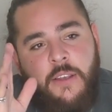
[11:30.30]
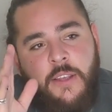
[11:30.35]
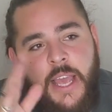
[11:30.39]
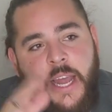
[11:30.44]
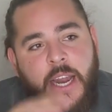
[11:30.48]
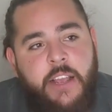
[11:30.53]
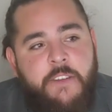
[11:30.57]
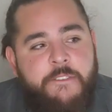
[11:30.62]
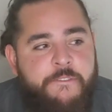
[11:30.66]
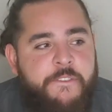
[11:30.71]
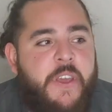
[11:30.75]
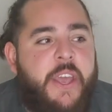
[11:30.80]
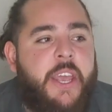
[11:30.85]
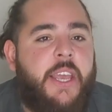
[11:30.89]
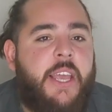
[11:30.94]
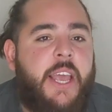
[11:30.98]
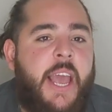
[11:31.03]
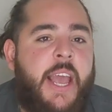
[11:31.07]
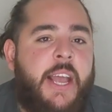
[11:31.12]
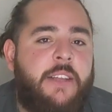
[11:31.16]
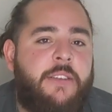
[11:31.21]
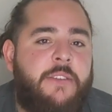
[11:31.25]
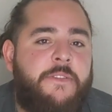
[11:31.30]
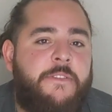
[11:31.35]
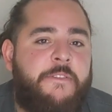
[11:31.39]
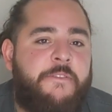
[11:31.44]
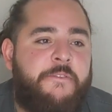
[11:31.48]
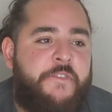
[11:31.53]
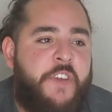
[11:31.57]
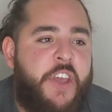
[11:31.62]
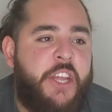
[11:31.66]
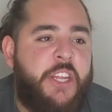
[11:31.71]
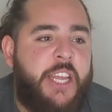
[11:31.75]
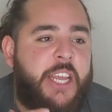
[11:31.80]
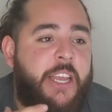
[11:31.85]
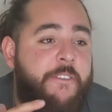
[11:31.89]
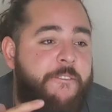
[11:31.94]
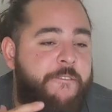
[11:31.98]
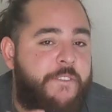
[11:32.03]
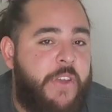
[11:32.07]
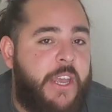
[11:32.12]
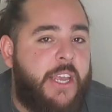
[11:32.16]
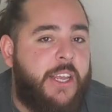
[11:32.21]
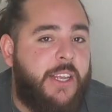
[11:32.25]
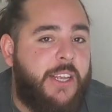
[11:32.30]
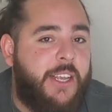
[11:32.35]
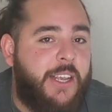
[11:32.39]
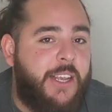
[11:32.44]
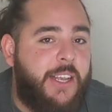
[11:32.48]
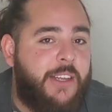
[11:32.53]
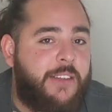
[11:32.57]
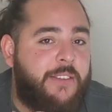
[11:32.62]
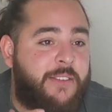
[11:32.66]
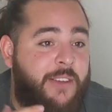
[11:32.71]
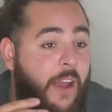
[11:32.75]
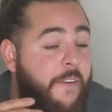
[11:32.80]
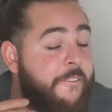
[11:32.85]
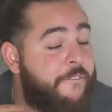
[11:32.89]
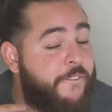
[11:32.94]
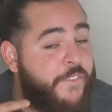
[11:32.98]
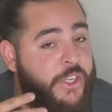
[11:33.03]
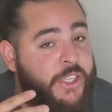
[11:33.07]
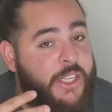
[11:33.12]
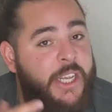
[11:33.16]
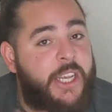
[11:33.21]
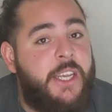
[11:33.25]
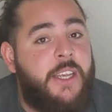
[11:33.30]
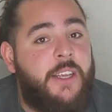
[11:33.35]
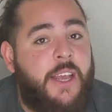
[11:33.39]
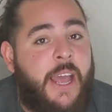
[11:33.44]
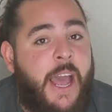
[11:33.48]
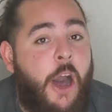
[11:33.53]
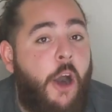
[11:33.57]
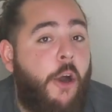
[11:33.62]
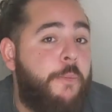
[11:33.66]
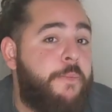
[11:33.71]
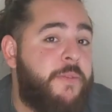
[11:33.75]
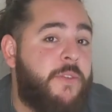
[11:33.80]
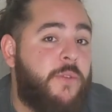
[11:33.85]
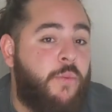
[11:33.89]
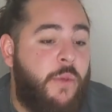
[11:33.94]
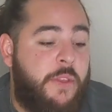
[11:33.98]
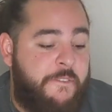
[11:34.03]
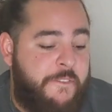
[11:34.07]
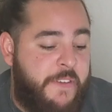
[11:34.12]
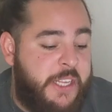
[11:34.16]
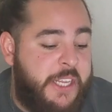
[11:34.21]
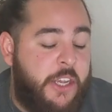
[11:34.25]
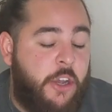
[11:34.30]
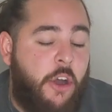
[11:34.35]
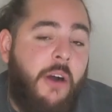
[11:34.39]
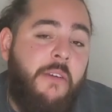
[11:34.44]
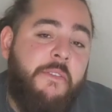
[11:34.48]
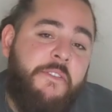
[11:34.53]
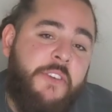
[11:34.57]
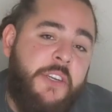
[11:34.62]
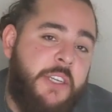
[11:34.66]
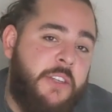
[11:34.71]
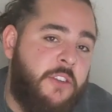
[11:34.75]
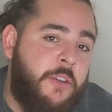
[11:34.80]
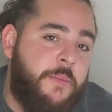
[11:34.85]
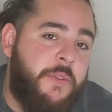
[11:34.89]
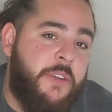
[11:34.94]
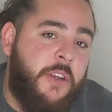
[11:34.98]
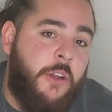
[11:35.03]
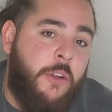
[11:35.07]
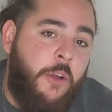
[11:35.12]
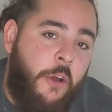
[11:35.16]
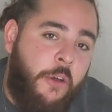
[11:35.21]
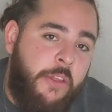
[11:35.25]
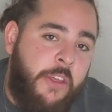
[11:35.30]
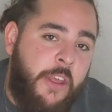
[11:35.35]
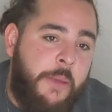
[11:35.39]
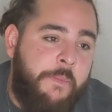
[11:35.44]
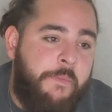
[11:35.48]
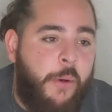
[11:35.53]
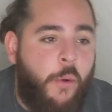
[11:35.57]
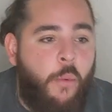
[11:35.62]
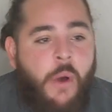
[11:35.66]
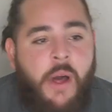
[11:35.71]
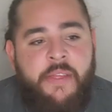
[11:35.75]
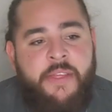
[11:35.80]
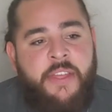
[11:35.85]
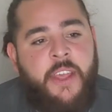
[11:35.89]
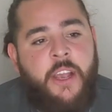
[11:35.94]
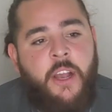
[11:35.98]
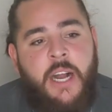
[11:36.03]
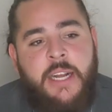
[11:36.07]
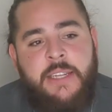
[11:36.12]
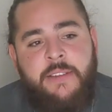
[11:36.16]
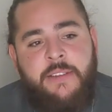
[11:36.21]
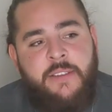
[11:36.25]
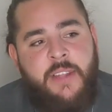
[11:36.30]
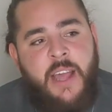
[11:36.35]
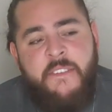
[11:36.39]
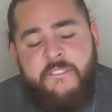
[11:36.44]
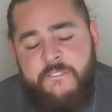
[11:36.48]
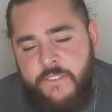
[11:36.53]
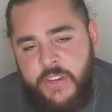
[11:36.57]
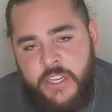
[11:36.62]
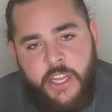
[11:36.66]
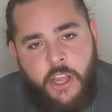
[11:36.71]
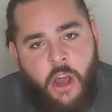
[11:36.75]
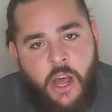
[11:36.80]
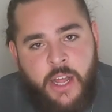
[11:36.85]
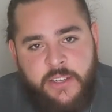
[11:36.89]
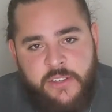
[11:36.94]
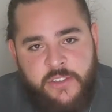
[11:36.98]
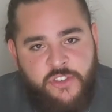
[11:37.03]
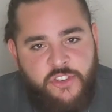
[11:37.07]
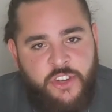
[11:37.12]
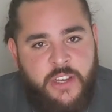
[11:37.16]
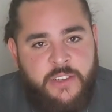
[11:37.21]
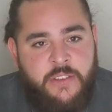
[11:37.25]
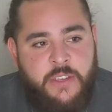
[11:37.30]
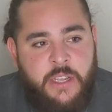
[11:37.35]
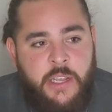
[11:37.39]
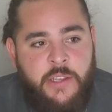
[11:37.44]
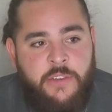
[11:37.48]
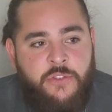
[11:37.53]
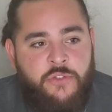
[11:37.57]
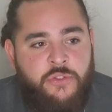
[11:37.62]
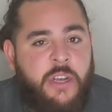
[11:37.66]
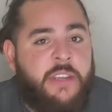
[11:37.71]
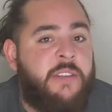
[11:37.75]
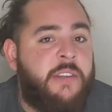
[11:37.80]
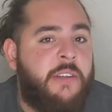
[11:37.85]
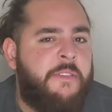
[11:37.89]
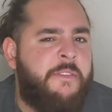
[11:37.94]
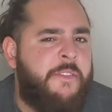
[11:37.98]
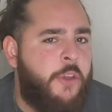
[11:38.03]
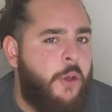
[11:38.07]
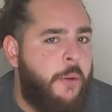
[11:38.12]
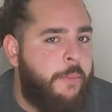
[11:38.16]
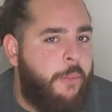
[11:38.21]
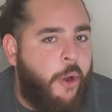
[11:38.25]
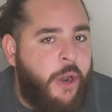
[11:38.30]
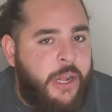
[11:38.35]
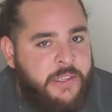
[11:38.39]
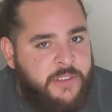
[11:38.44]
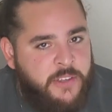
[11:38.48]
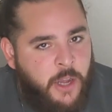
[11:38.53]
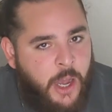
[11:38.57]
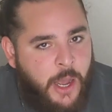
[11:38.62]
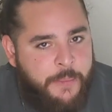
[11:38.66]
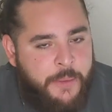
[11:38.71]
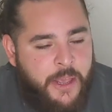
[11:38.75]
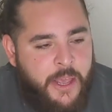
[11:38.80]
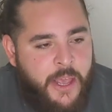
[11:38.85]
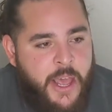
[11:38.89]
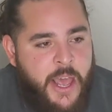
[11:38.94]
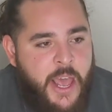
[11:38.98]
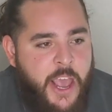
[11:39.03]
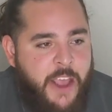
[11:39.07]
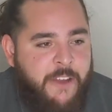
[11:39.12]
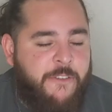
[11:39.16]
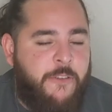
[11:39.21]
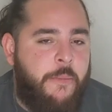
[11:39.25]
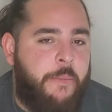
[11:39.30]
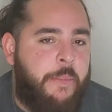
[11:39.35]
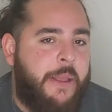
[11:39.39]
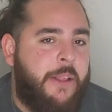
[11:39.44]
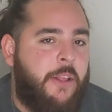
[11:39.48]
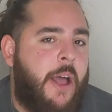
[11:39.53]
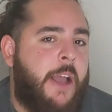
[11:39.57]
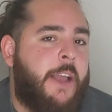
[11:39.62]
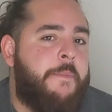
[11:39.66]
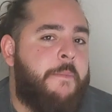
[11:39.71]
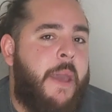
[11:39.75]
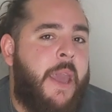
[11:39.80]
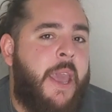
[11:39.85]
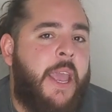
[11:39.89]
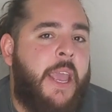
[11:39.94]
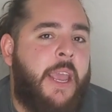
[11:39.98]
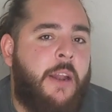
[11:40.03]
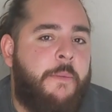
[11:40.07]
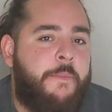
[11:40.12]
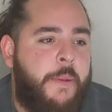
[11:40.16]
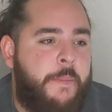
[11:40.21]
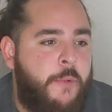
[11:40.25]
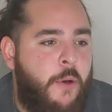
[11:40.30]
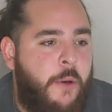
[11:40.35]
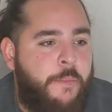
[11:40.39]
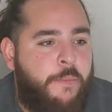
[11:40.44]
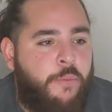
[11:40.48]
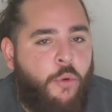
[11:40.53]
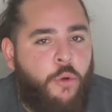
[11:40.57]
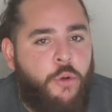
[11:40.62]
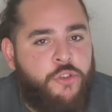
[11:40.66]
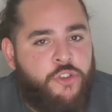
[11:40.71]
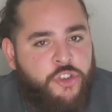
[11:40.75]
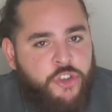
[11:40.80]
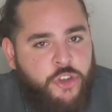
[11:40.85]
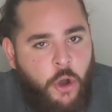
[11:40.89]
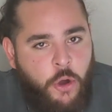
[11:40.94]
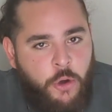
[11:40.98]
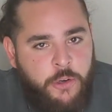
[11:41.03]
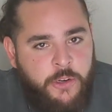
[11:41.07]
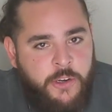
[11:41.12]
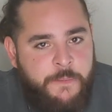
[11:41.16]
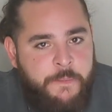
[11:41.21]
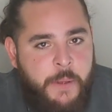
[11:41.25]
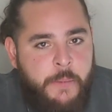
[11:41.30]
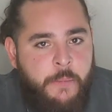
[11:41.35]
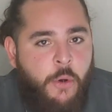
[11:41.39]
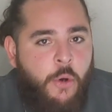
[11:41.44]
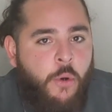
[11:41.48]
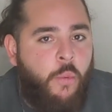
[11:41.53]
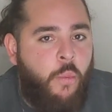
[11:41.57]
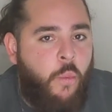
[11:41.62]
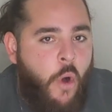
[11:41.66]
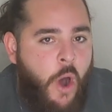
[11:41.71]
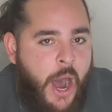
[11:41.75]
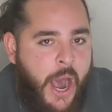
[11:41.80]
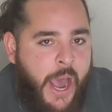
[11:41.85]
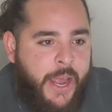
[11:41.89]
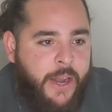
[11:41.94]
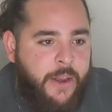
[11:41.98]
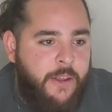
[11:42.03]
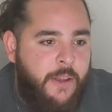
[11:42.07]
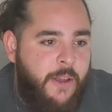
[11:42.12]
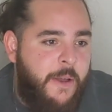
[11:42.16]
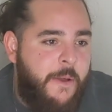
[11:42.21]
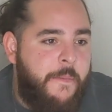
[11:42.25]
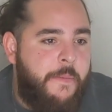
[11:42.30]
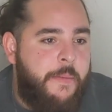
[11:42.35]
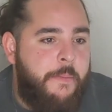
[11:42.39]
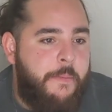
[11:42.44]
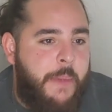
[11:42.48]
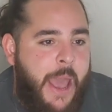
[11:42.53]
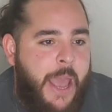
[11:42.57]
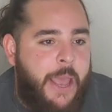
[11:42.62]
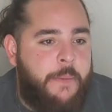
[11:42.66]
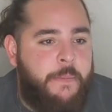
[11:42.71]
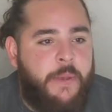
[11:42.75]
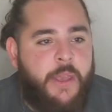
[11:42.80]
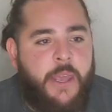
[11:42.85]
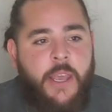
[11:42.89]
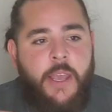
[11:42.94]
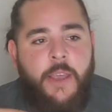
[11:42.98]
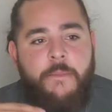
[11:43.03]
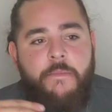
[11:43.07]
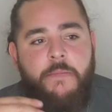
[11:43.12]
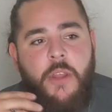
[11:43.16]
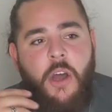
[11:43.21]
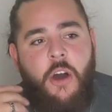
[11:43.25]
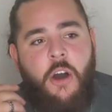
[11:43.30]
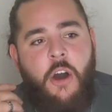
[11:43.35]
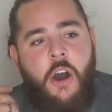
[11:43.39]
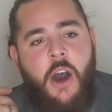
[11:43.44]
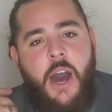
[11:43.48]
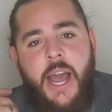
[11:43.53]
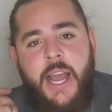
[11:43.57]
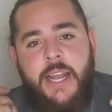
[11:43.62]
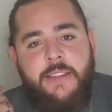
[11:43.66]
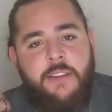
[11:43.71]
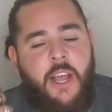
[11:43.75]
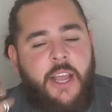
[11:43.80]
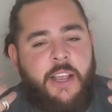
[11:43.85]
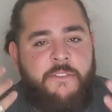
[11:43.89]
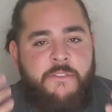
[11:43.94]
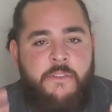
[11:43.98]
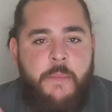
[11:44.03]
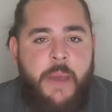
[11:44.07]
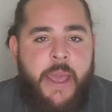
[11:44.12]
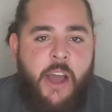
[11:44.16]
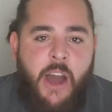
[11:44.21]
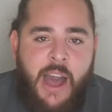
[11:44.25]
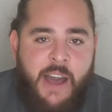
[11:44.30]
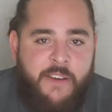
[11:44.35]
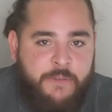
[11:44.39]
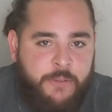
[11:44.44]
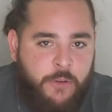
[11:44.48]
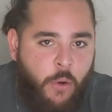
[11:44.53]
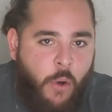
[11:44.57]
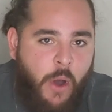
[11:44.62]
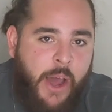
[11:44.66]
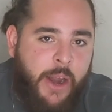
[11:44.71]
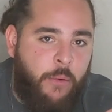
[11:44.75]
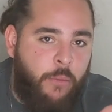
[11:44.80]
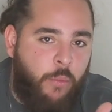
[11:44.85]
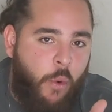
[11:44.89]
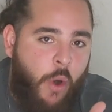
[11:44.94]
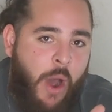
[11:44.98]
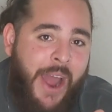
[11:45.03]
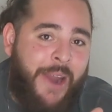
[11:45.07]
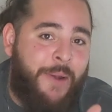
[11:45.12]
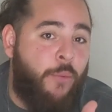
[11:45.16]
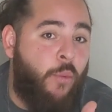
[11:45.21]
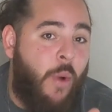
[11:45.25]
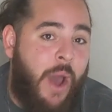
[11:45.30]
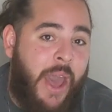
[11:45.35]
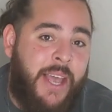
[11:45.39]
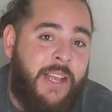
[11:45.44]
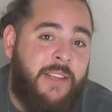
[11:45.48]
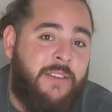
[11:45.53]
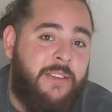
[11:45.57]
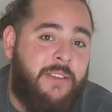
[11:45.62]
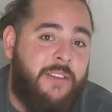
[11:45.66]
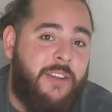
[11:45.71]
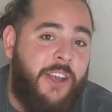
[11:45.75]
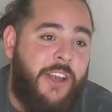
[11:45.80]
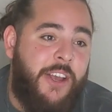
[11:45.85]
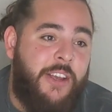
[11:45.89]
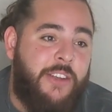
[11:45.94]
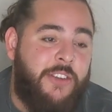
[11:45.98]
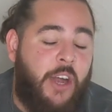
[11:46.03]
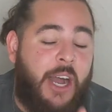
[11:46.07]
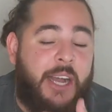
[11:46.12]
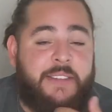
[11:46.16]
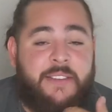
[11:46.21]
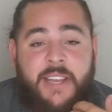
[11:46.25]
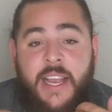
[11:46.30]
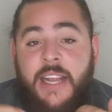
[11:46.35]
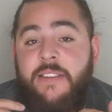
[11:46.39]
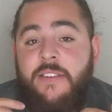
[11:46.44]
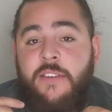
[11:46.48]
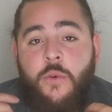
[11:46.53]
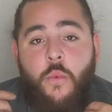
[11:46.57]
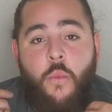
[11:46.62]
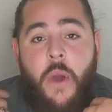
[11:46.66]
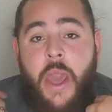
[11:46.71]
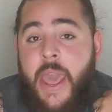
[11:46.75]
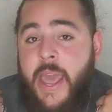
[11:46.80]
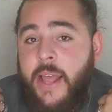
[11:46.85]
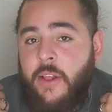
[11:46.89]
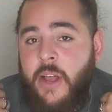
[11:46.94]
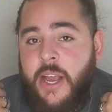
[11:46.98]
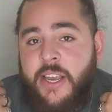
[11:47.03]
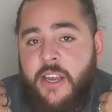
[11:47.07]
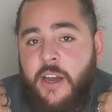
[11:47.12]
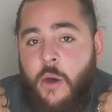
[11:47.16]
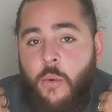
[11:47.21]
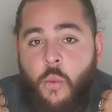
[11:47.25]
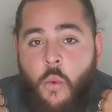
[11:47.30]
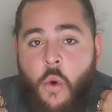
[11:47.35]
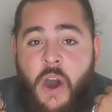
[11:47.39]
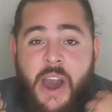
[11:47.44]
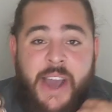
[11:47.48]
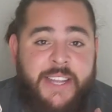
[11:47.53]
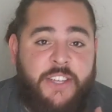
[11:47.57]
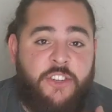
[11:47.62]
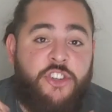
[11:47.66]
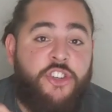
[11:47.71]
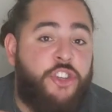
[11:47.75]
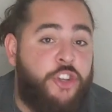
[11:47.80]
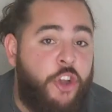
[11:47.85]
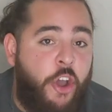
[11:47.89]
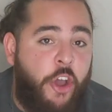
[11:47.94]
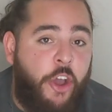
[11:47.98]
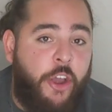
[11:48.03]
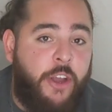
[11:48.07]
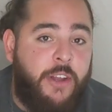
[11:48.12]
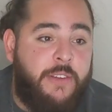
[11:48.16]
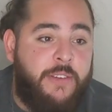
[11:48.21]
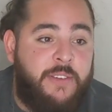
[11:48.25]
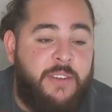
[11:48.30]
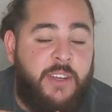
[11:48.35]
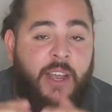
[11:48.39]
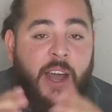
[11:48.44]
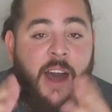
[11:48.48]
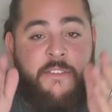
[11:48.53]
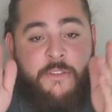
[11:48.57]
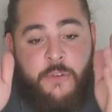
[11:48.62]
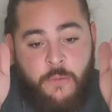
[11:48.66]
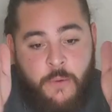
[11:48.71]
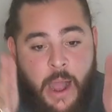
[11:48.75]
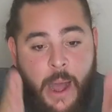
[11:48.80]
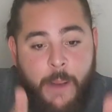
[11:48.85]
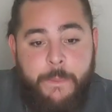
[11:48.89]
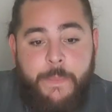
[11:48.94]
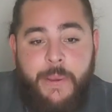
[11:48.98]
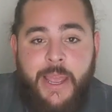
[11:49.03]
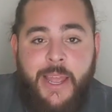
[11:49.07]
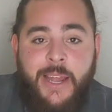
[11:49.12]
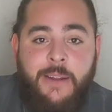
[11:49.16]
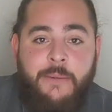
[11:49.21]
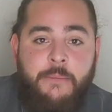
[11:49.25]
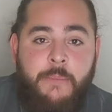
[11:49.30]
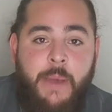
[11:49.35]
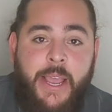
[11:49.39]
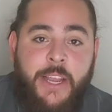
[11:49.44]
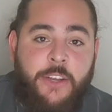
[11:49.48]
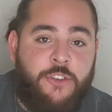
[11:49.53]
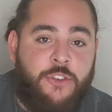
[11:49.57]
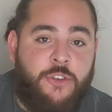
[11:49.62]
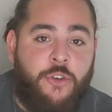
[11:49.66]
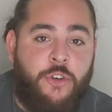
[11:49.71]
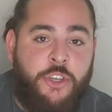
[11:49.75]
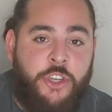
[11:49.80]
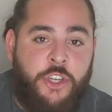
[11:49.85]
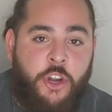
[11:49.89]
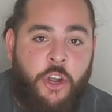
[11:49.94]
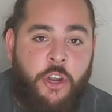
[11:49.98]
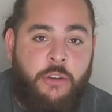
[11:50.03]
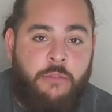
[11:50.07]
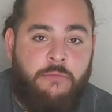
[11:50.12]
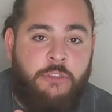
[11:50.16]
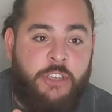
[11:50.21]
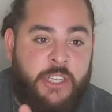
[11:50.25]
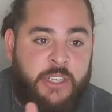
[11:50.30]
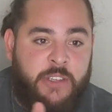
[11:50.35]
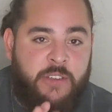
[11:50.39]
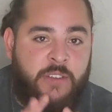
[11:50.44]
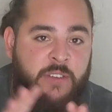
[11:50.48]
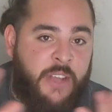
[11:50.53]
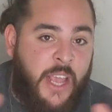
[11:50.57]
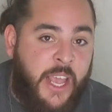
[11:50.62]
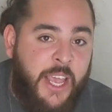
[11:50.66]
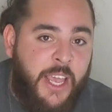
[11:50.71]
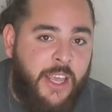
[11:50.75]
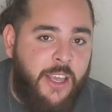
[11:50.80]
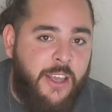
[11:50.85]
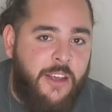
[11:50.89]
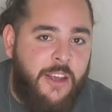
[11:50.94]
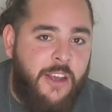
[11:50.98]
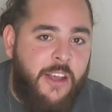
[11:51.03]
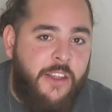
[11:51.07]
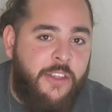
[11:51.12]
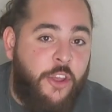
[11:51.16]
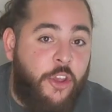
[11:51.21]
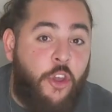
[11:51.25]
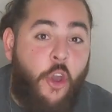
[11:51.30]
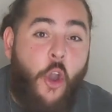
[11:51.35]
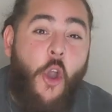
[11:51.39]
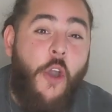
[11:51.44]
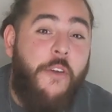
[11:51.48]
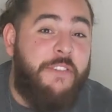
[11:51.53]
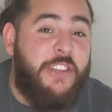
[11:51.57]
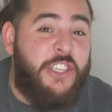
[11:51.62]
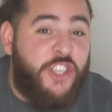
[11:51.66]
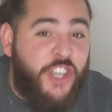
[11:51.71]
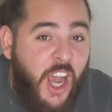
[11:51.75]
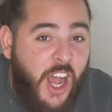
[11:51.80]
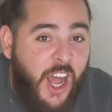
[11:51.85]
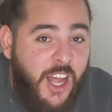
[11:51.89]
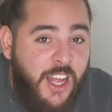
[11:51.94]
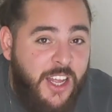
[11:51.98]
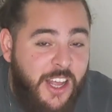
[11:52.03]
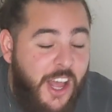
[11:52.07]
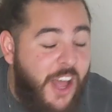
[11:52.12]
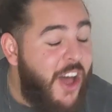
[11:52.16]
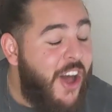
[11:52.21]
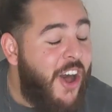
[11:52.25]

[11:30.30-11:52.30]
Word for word: Getting fit and feeling fit definitely helps with feeling confident in terms of clothing. But one thing I definitely highly suggest is dressing for your body type. If you're a bit like me and a bit more broad shouldered, a bit more wide, maybe hide. Like for me, I have quite a wide waist. So I tend to wear like a wide shirt to cover up and make sure you don't really see the curvature